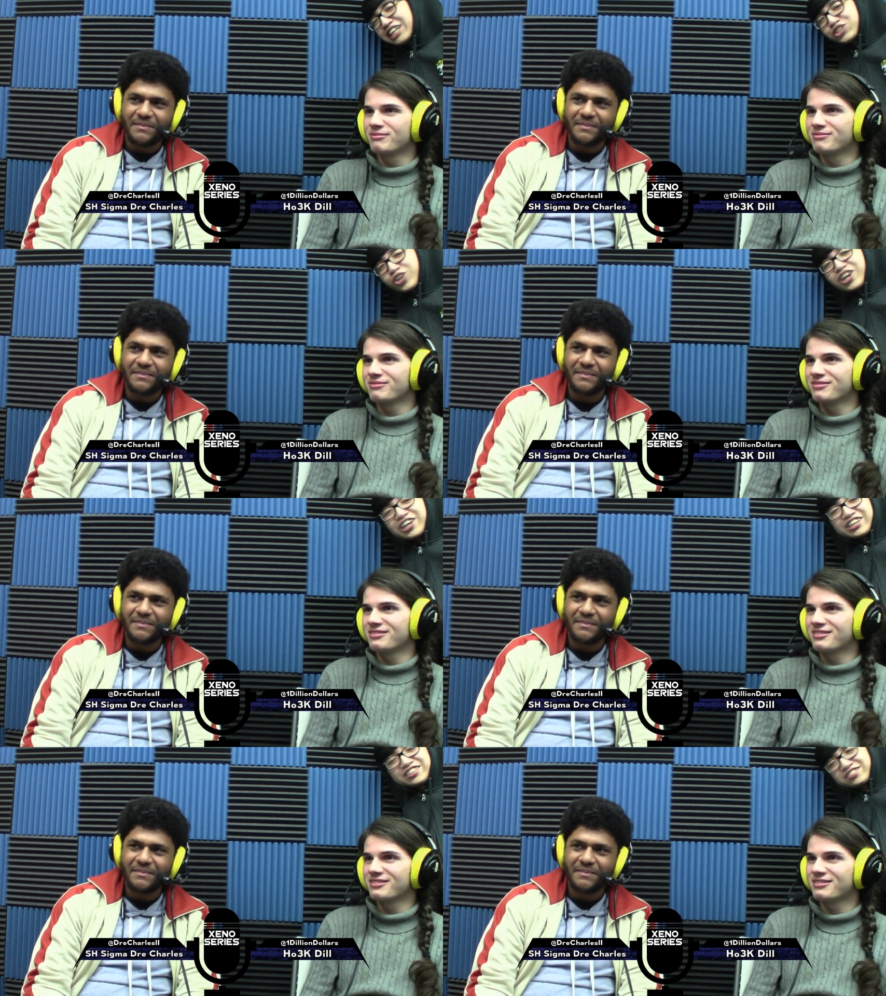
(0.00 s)
Speaker 1: I try.
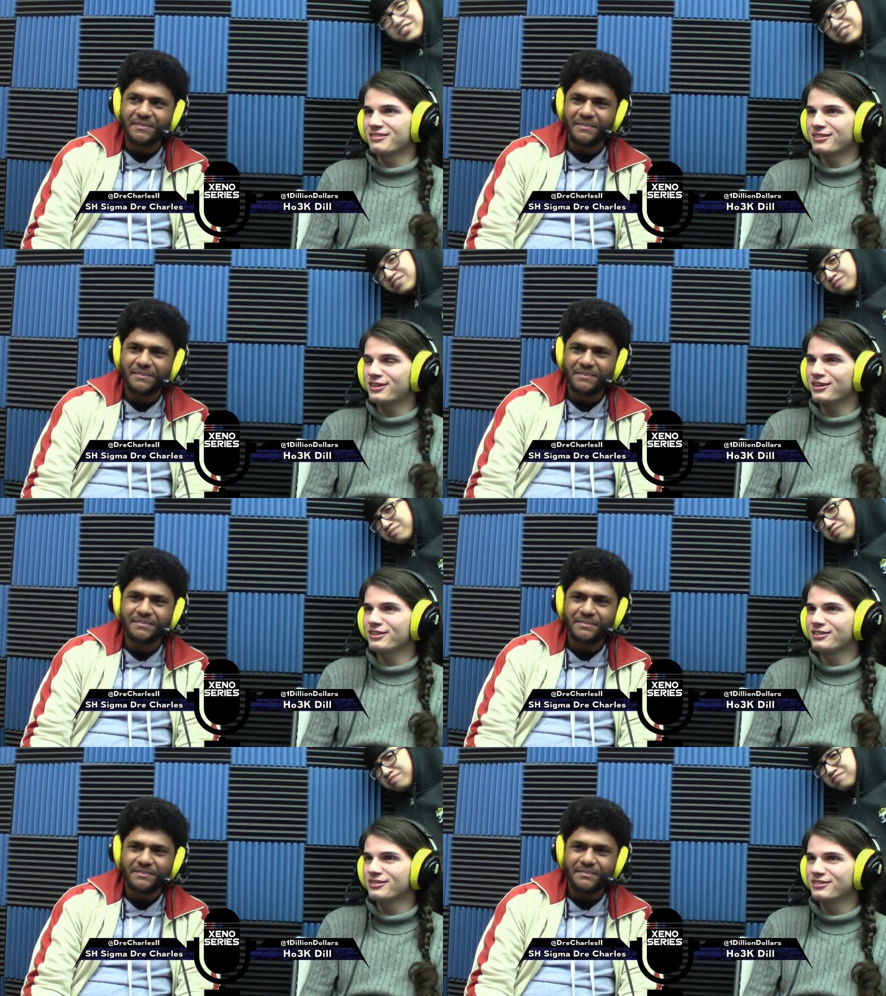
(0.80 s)
Yeah.
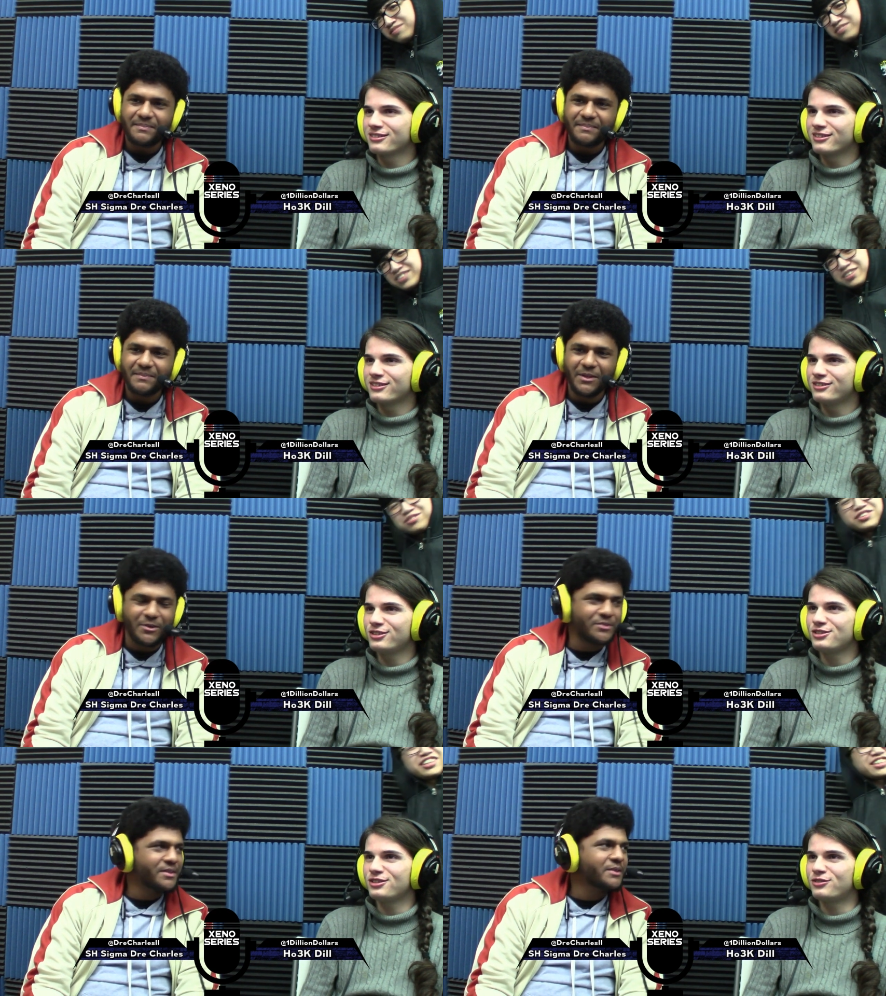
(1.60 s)
Are you
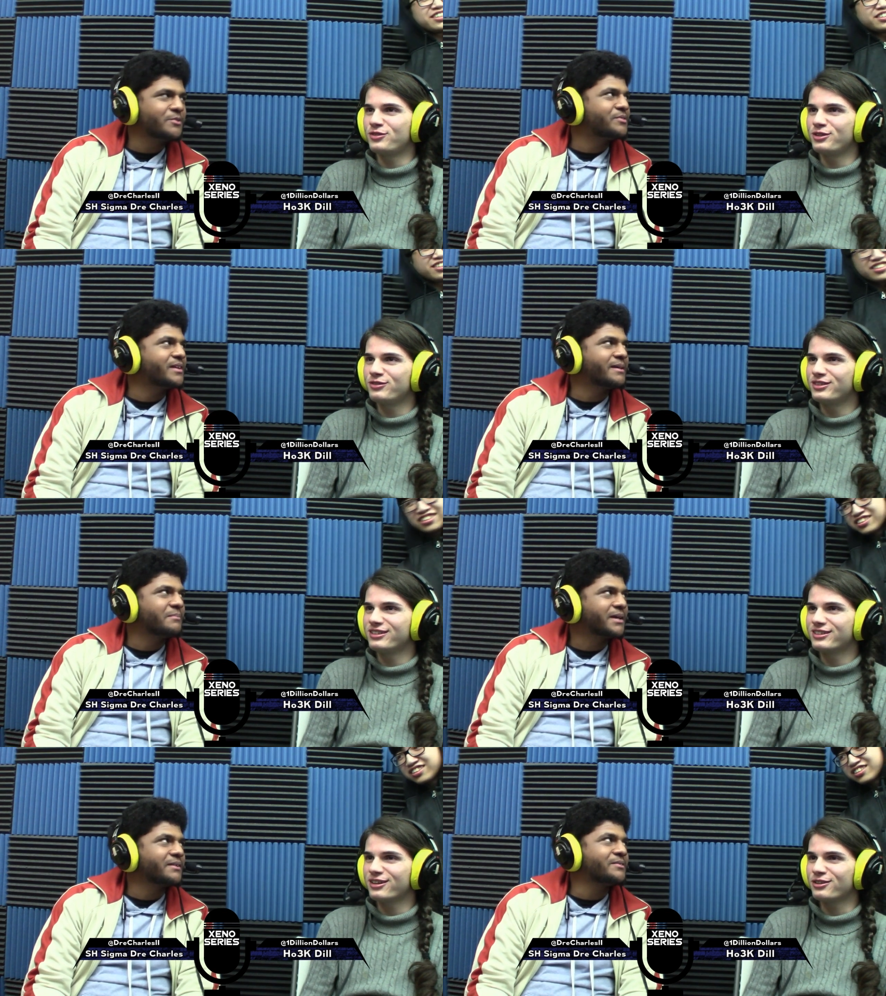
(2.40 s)
saying you BB
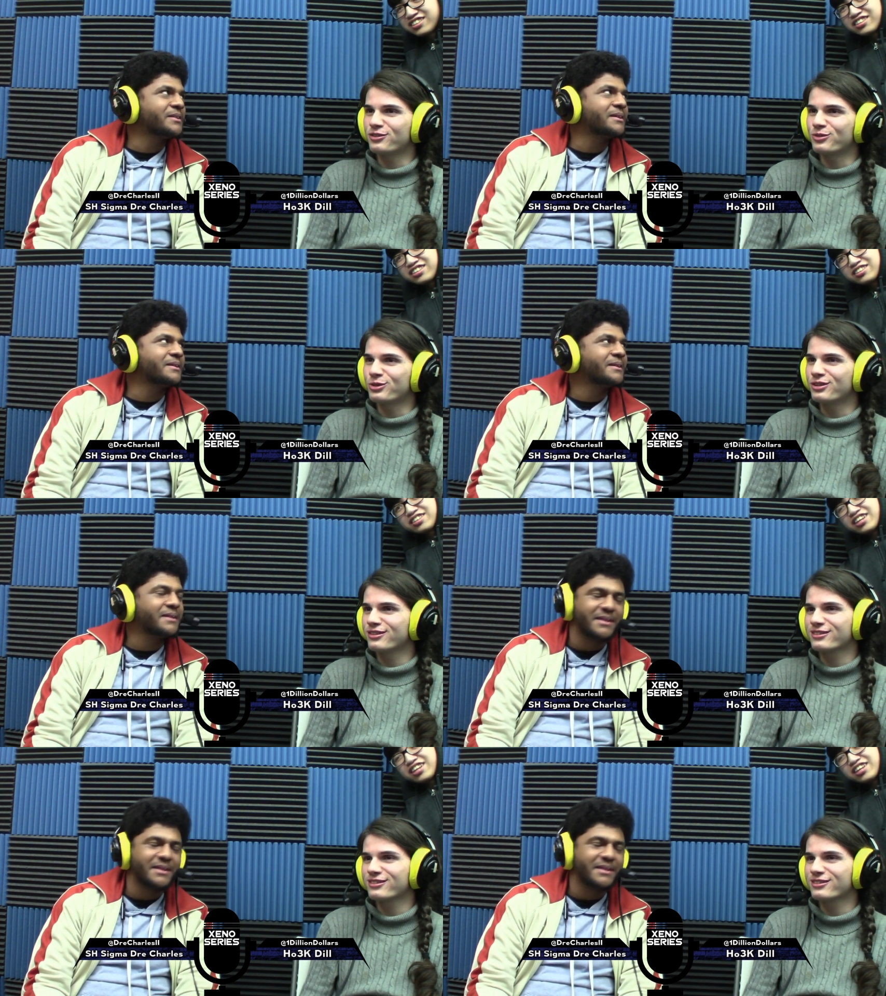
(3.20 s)
sandbagged today? Fourth.